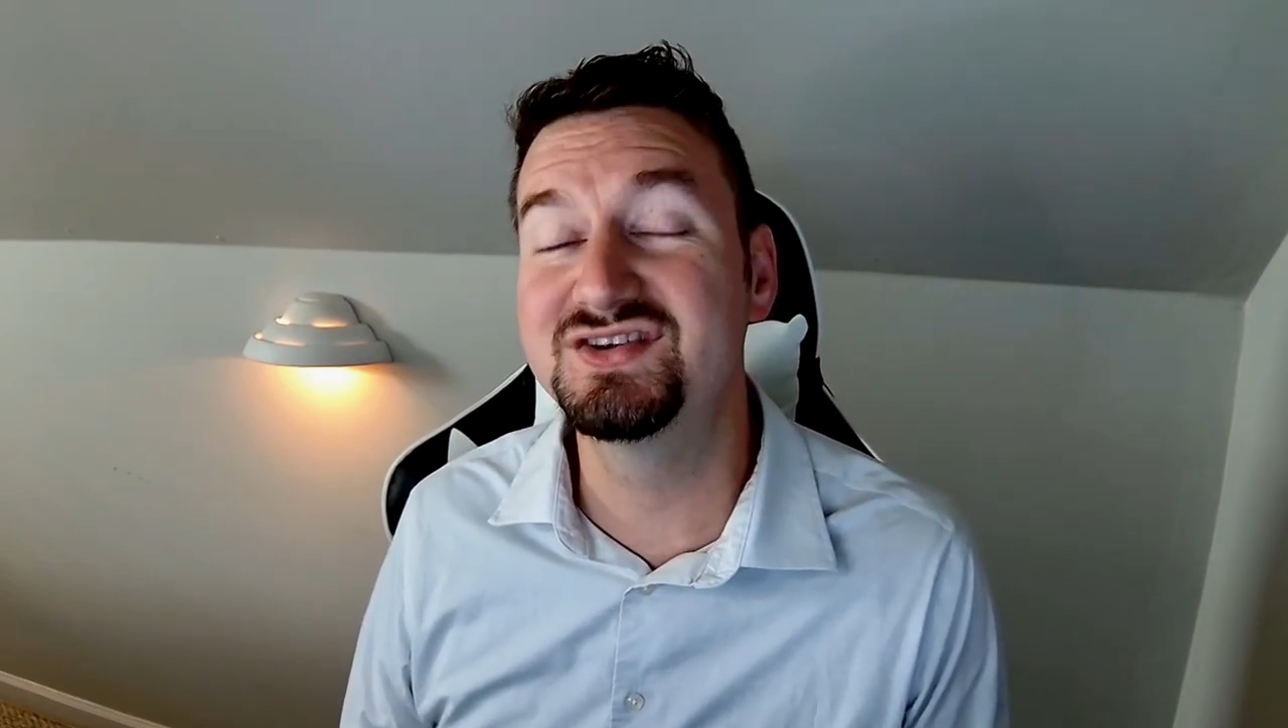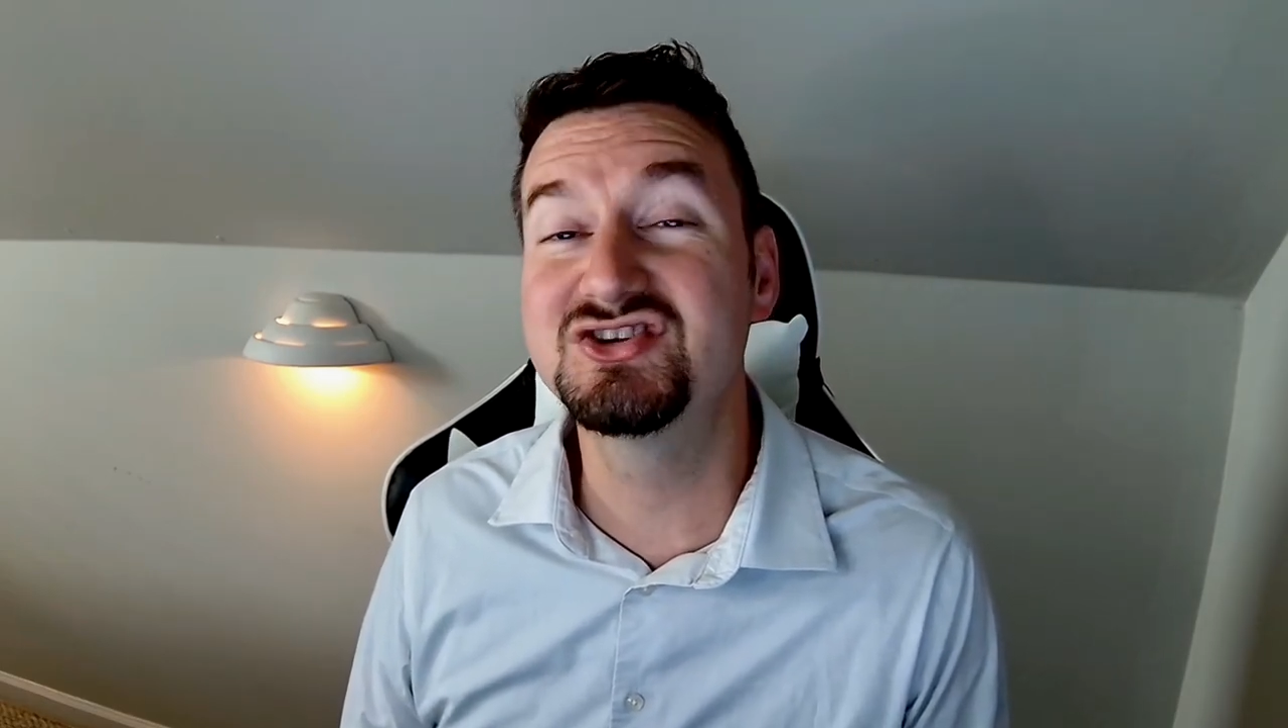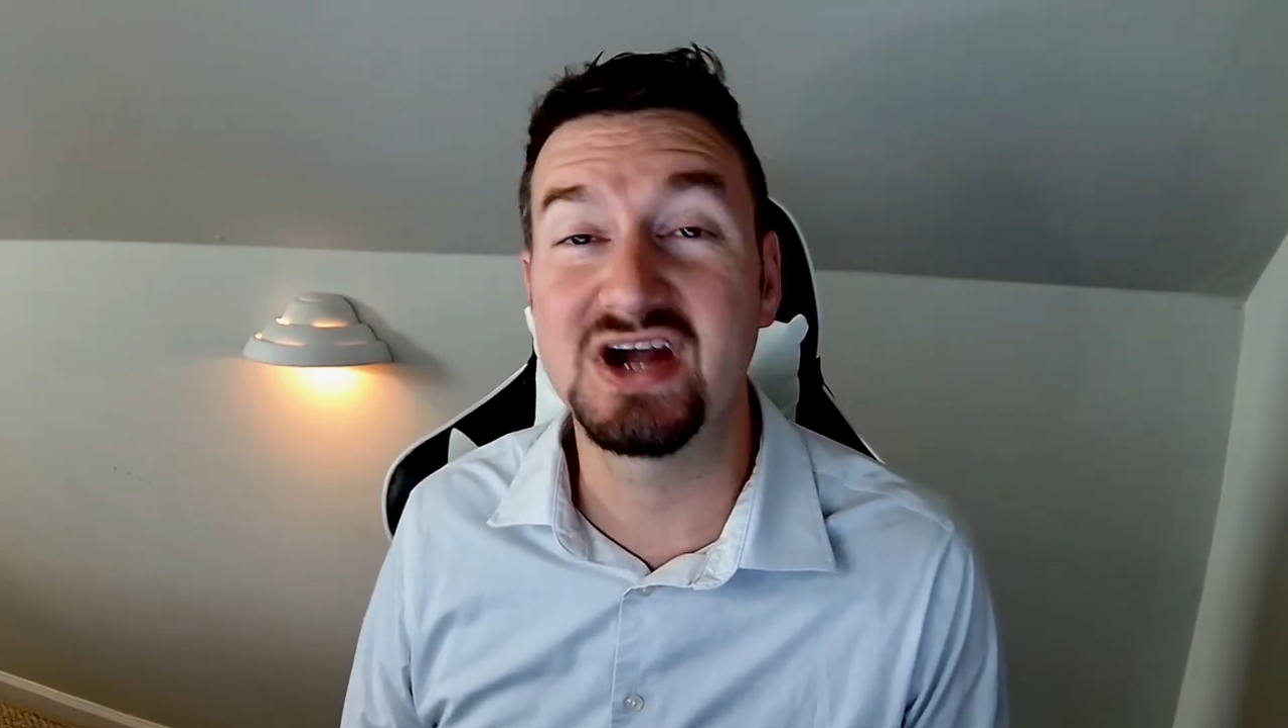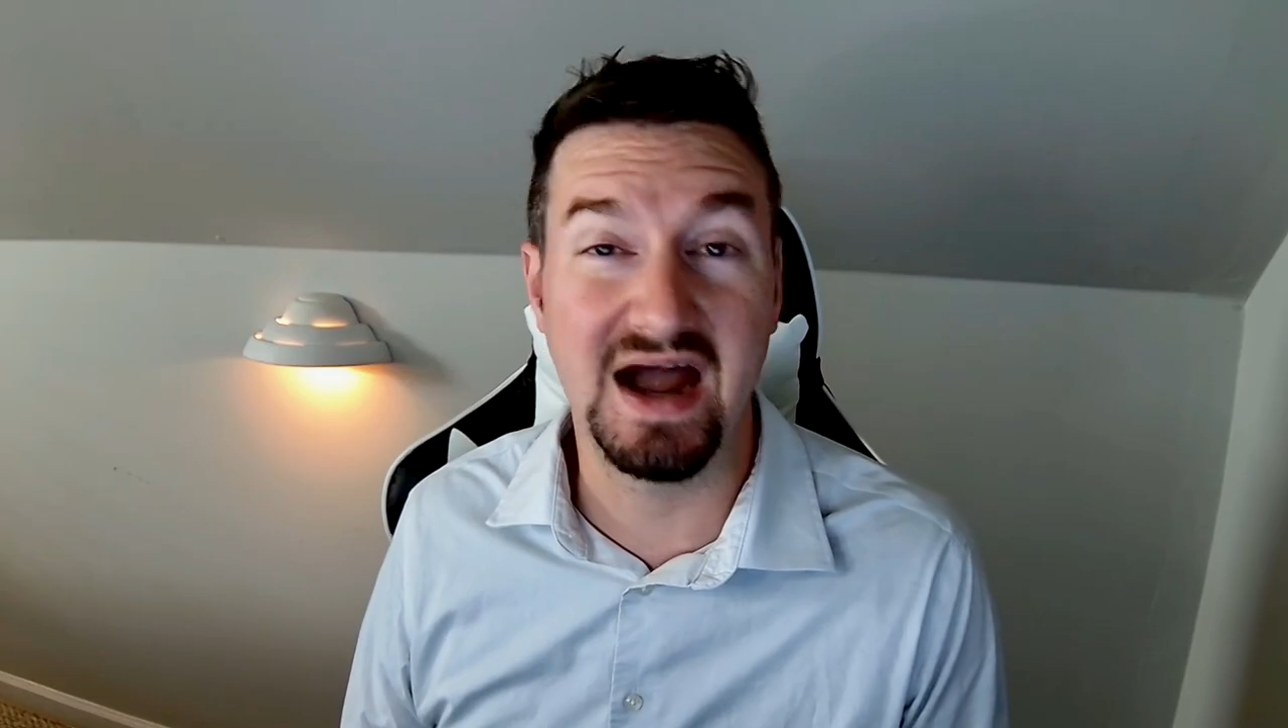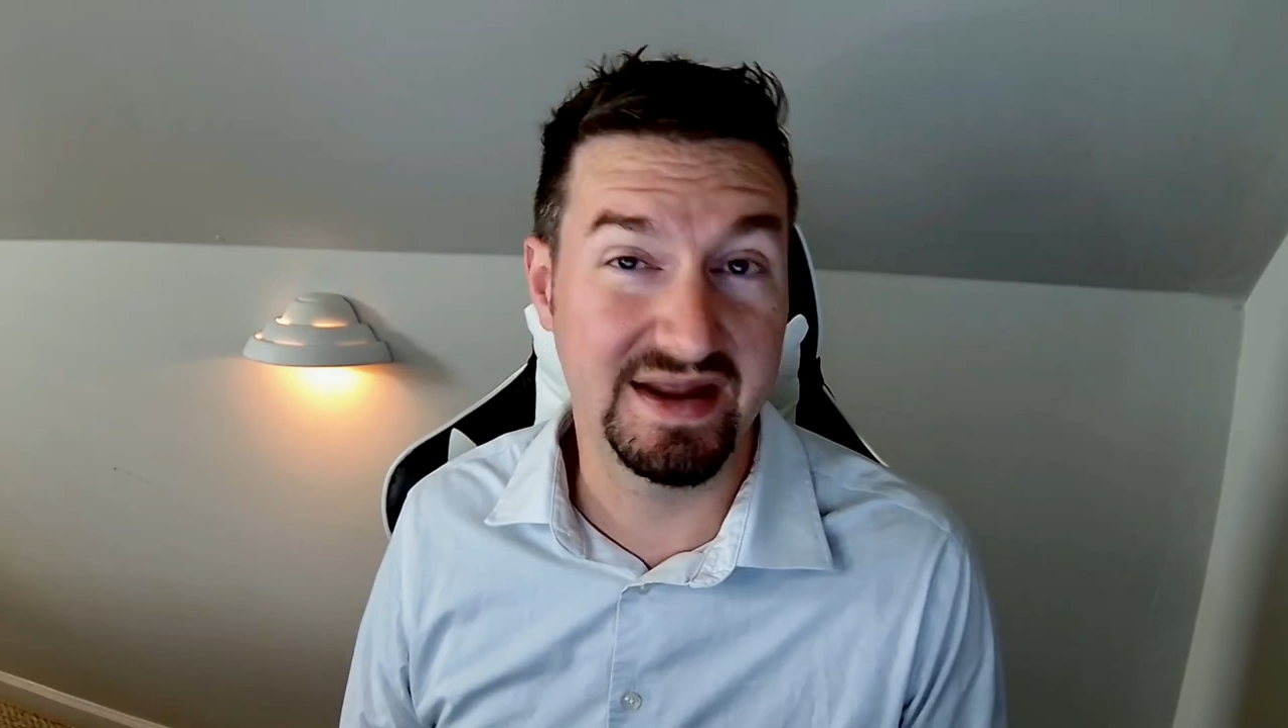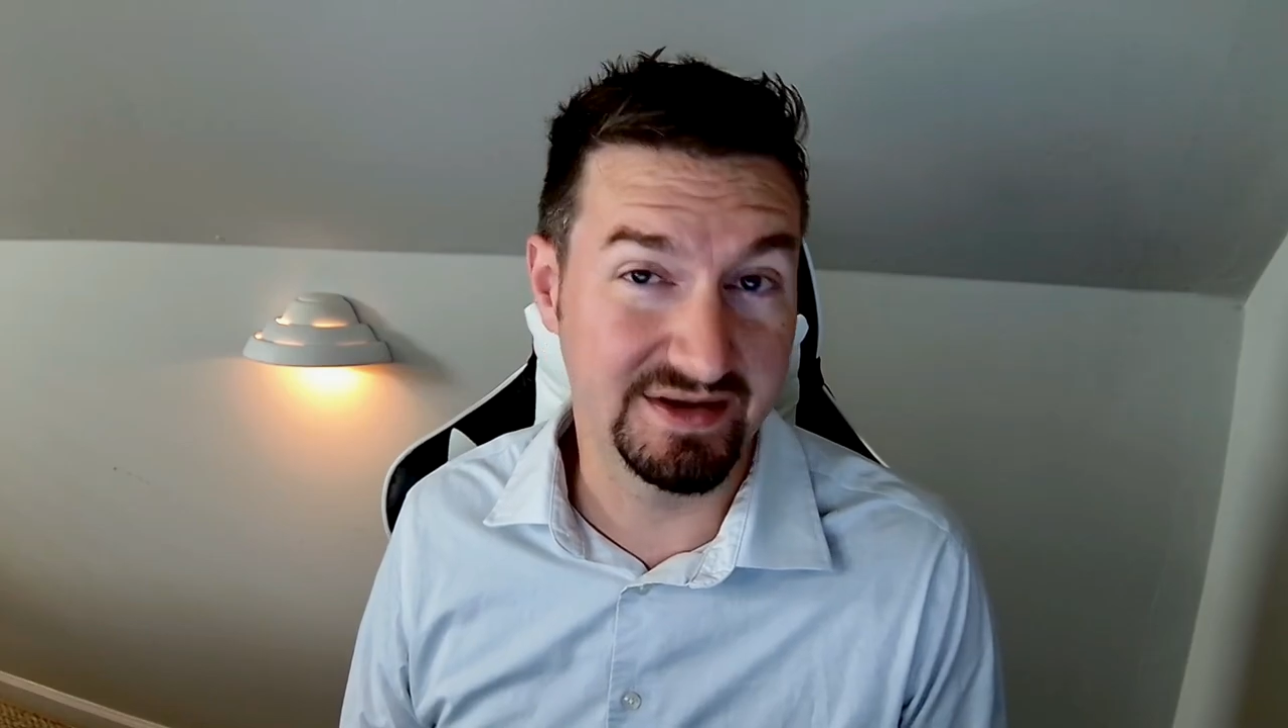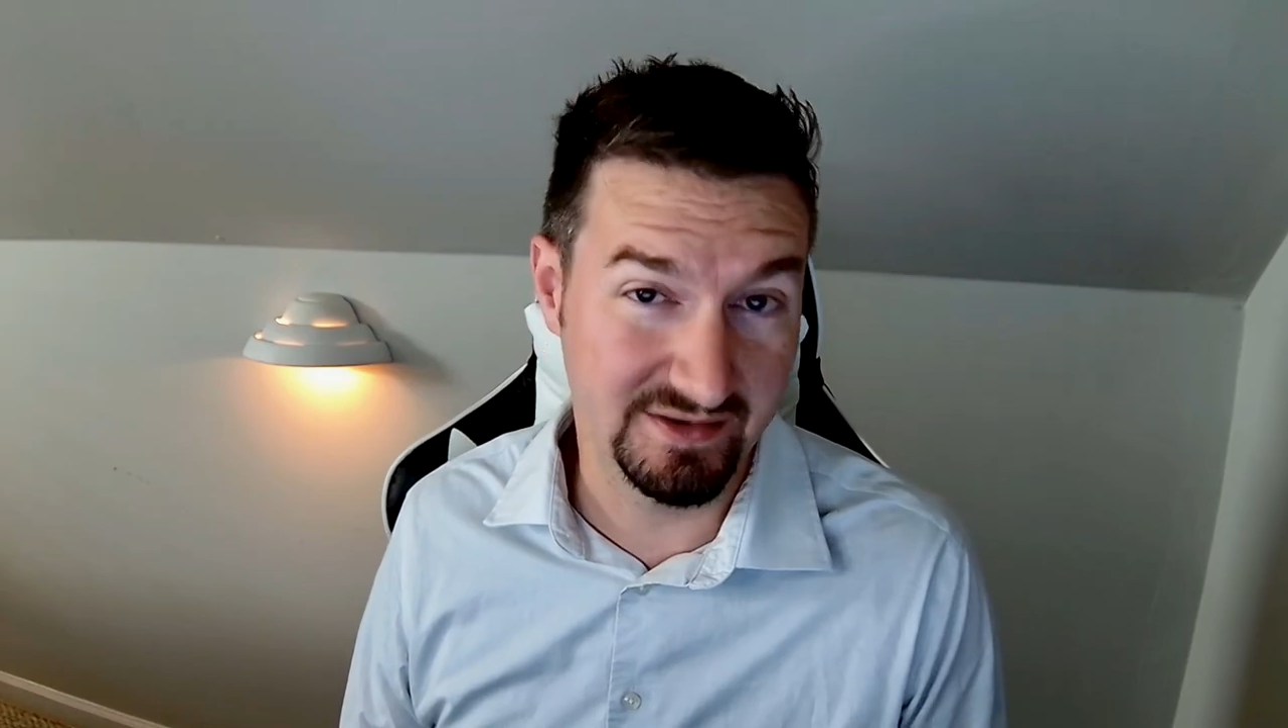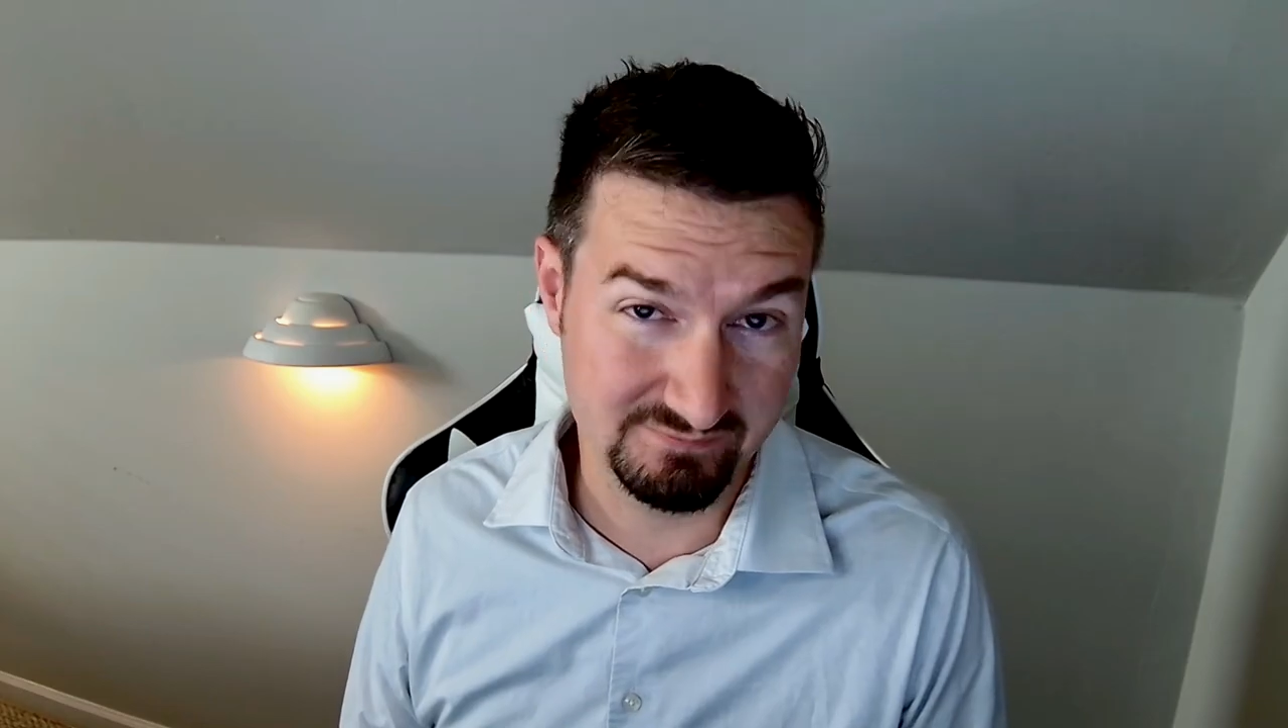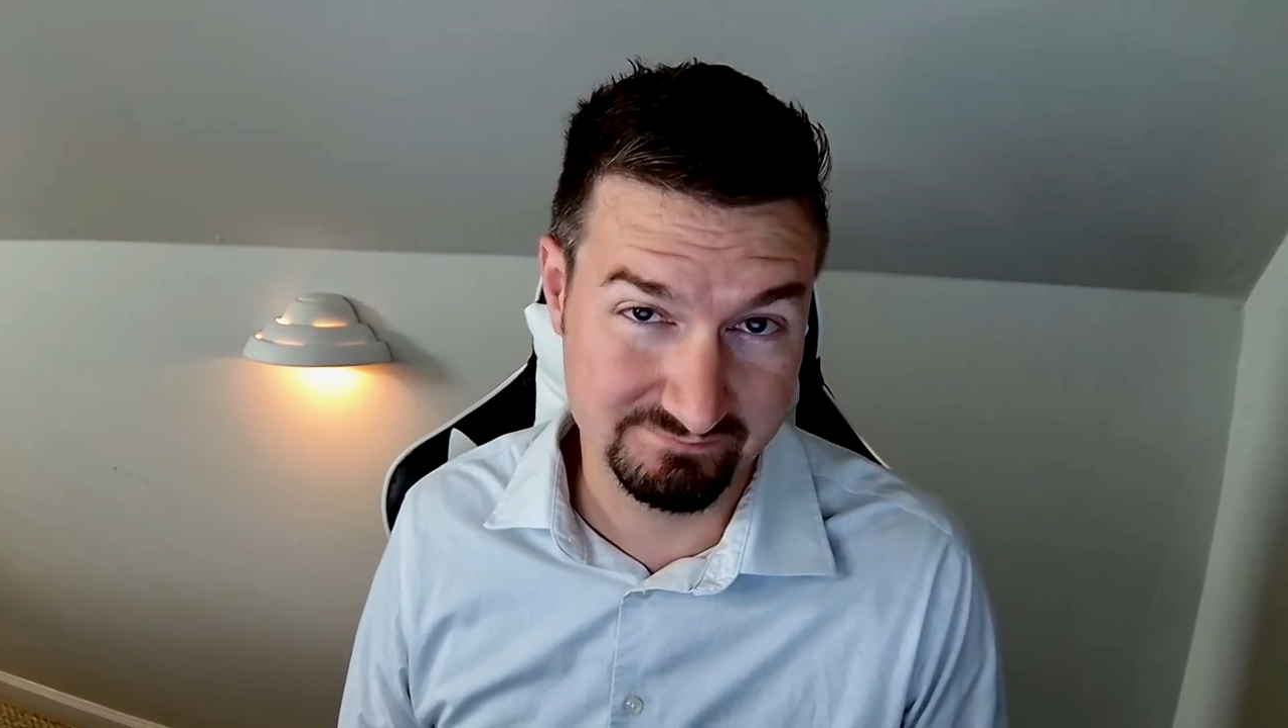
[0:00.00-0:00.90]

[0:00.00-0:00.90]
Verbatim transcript: China